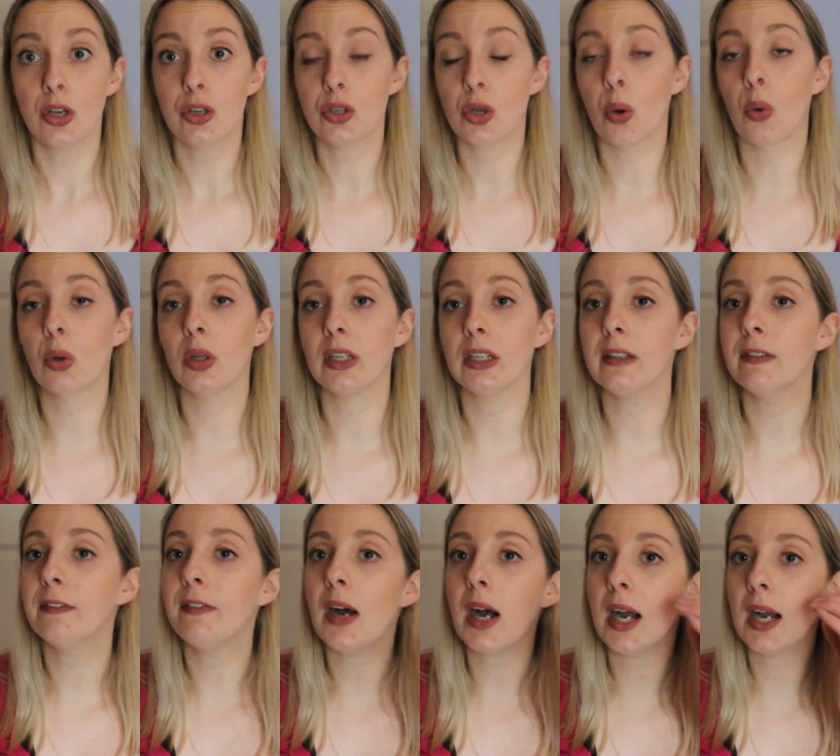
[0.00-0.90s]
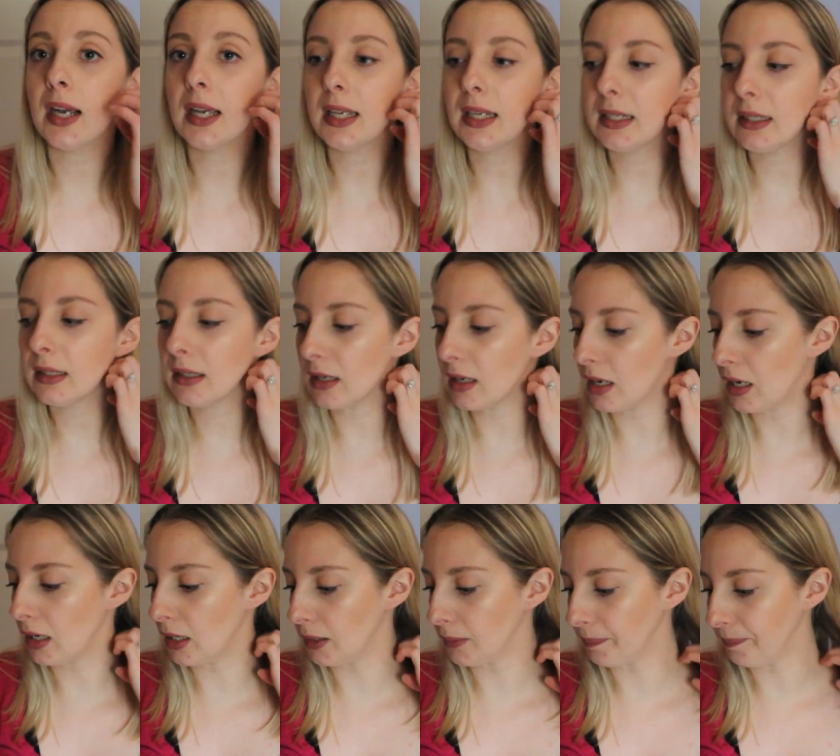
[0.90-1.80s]
totally fine.
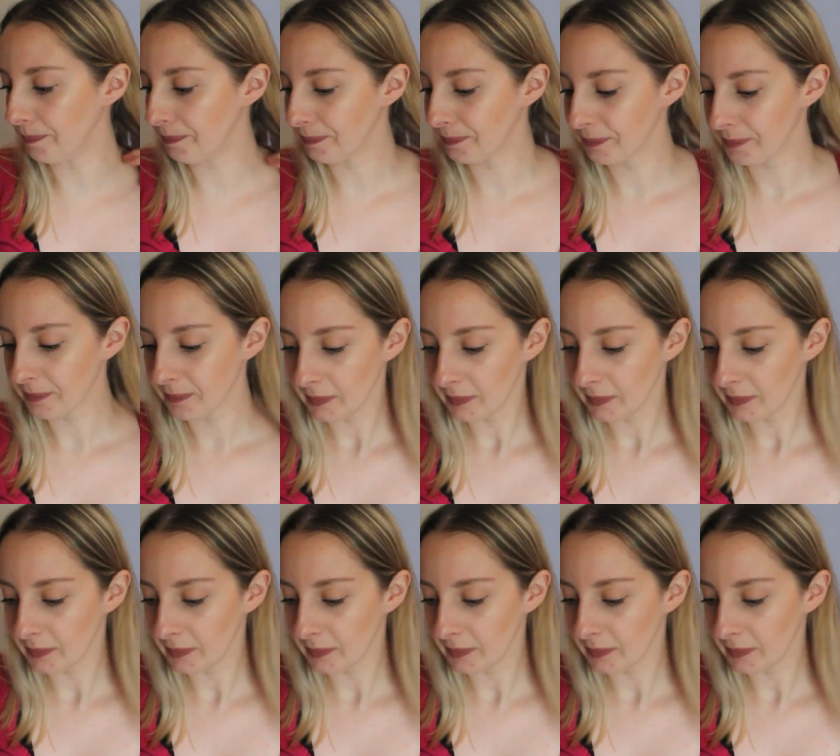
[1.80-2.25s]
Um,